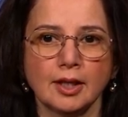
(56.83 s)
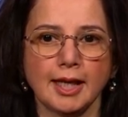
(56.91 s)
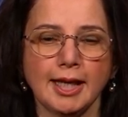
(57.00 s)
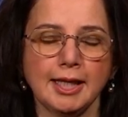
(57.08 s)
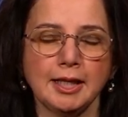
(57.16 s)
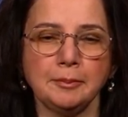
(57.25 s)

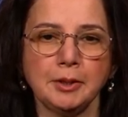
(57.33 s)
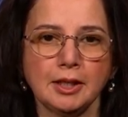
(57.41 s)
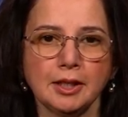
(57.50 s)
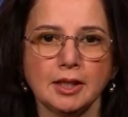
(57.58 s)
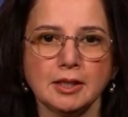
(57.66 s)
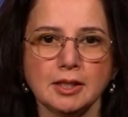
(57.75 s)
A D P
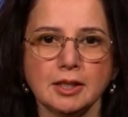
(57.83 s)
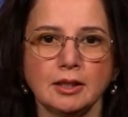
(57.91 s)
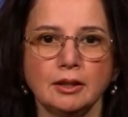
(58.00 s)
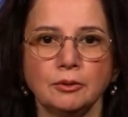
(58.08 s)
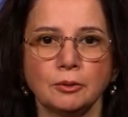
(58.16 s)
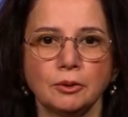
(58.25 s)
K
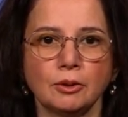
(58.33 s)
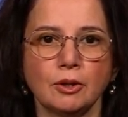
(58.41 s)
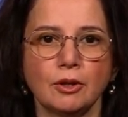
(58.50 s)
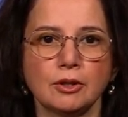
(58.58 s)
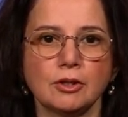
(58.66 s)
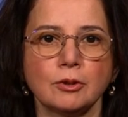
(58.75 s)
D, or
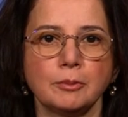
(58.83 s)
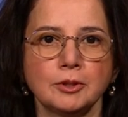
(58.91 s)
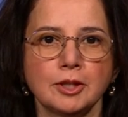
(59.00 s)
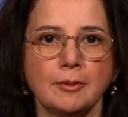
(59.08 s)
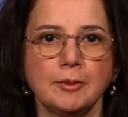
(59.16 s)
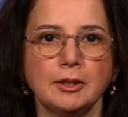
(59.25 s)
Autosomal
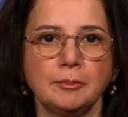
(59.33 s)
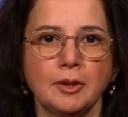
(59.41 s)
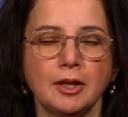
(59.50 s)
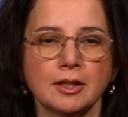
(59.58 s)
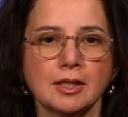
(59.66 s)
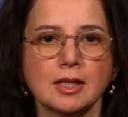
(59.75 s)
Dominant
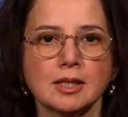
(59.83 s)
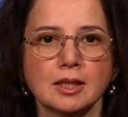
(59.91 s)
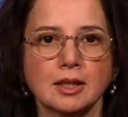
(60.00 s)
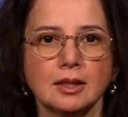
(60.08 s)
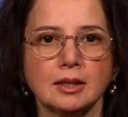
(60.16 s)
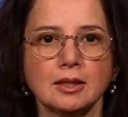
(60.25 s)
Polycystic
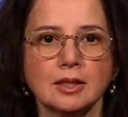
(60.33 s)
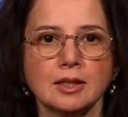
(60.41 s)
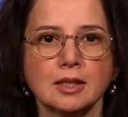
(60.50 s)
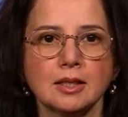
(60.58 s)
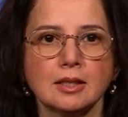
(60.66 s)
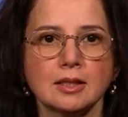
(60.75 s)
Kidney
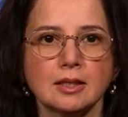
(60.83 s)
Disease,